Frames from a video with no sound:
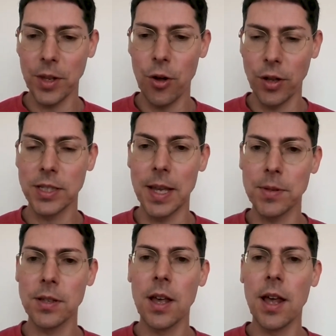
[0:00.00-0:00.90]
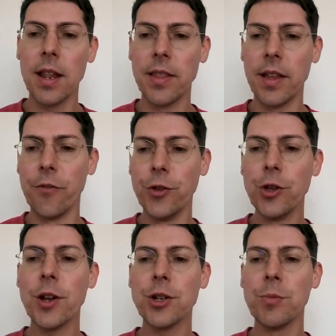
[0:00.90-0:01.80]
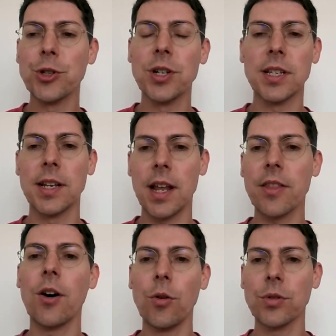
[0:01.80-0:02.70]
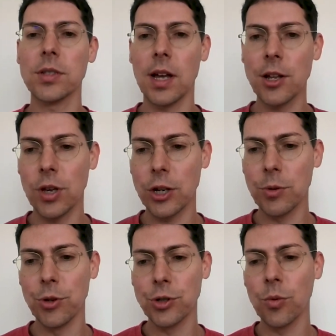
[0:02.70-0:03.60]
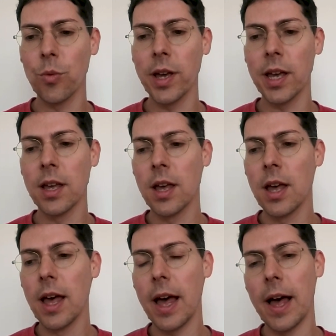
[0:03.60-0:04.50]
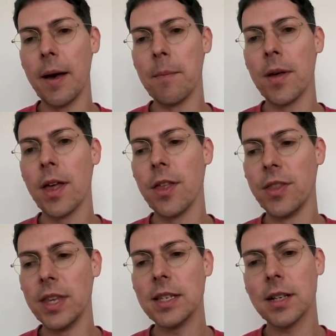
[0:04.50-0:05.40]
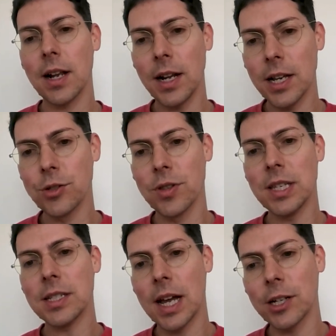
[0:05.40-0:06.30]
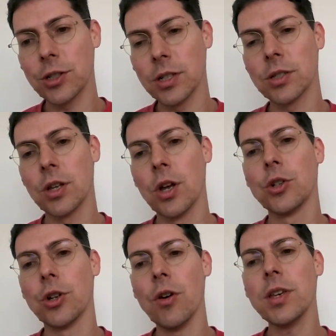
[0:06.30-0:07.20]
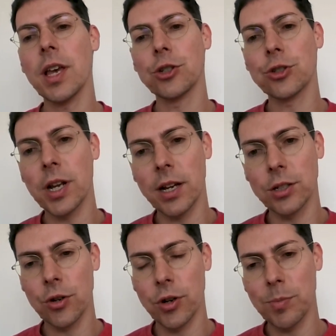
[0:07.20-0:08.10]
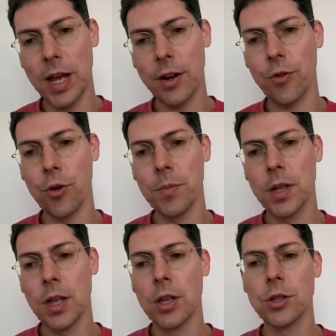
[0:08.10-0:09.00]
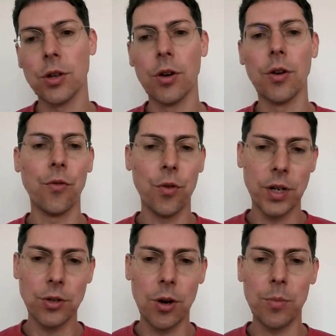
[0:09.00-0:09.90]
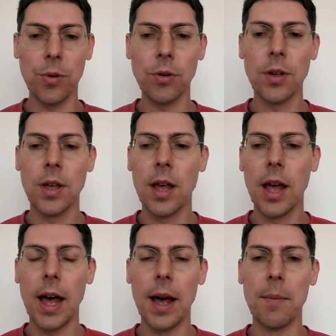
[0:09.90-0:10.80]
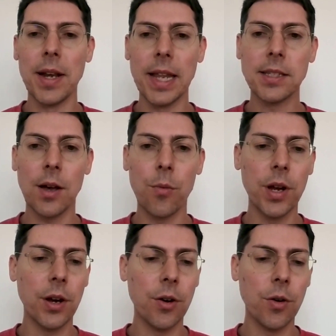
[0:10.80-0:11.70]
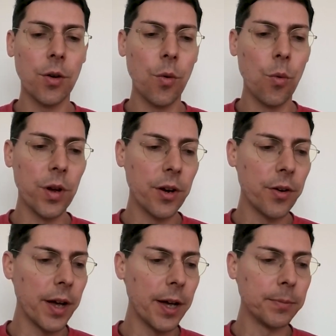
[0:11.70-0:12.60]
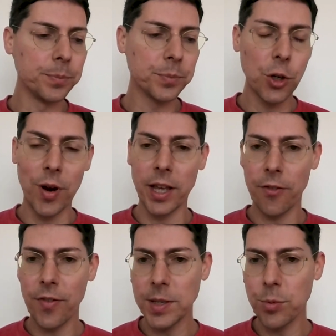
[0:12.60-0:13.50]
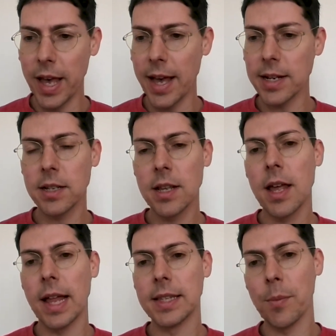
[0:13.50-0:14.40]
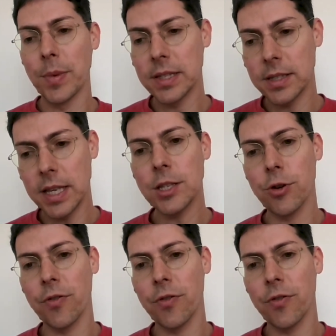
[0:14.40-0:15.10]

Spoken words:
concepts. The view attribution is another whole Syte attribution where these clicks or these touches don't get tracked across platform. So, for example, let's say you're running a Facebook ad, and someone sees your